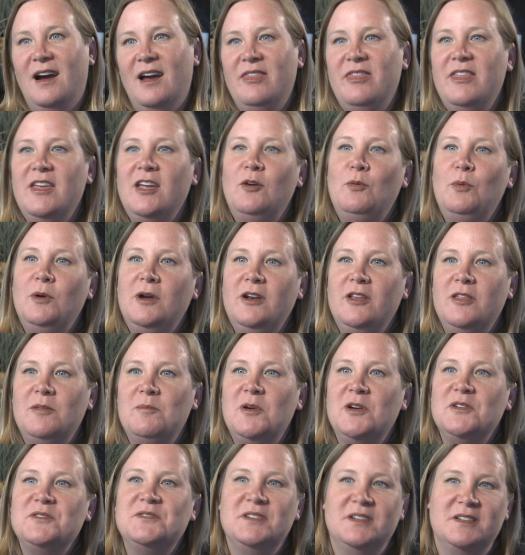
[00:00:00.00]
I think one of the
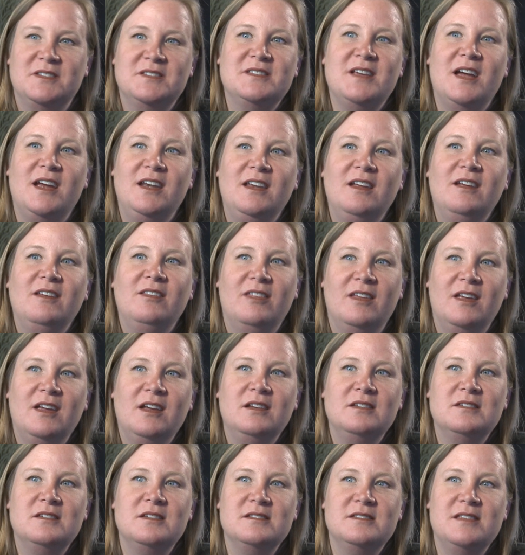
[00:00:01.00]
most exciting
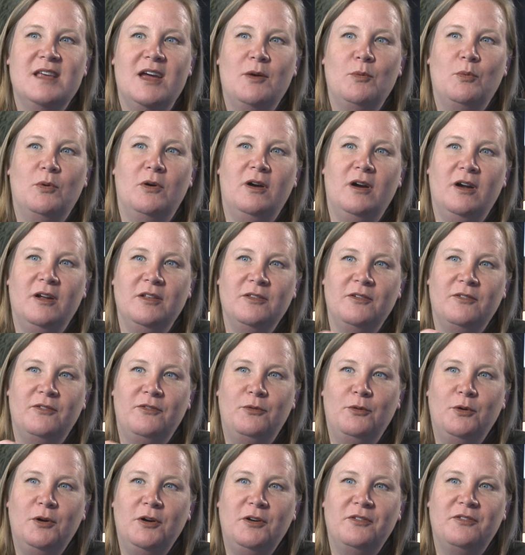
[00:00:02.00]
things is that we're on the
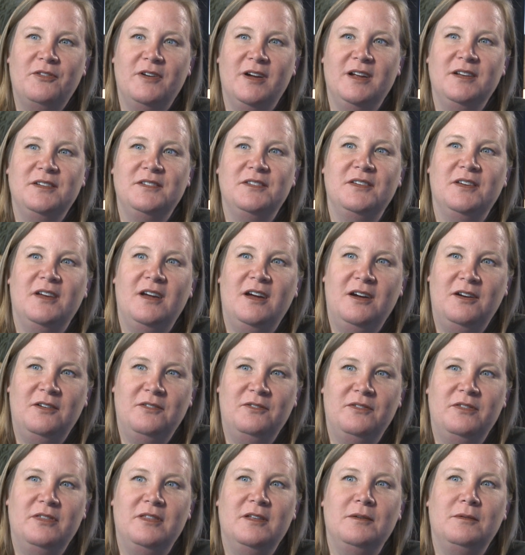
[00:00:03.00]
forefront
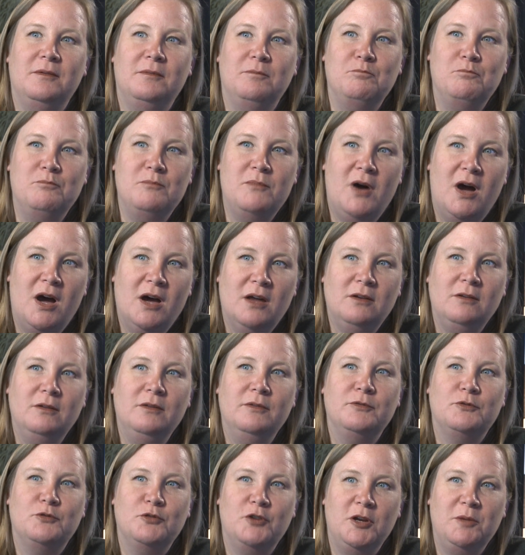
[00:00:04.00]
of the model
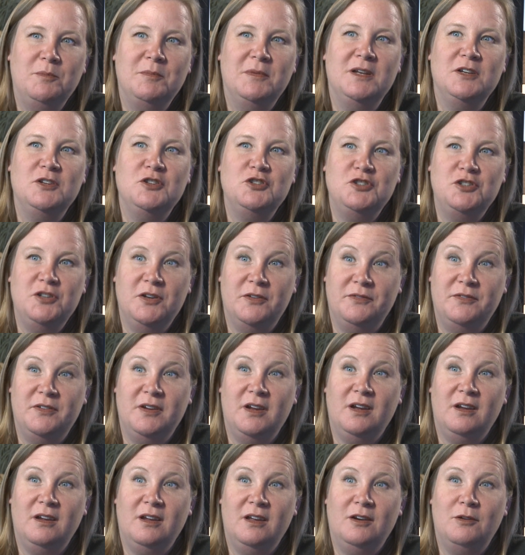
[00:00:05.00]
of treatment
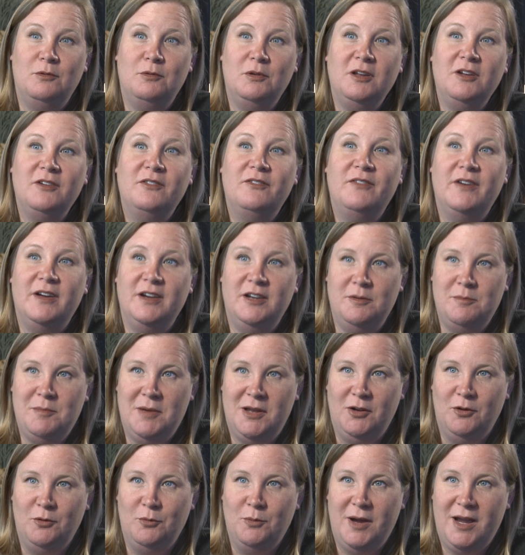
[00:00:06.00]
shifting in a really
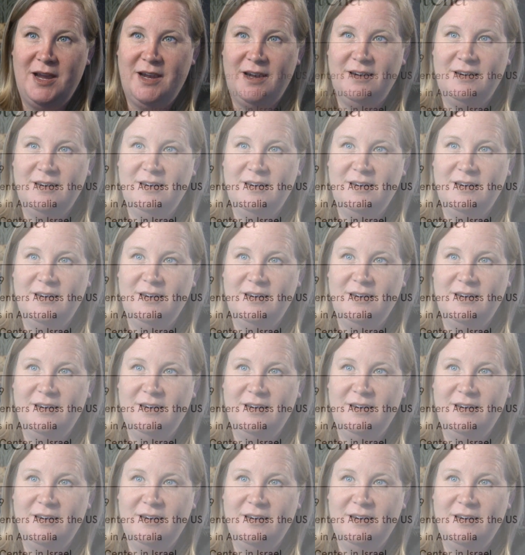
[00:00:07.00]
fundamental way.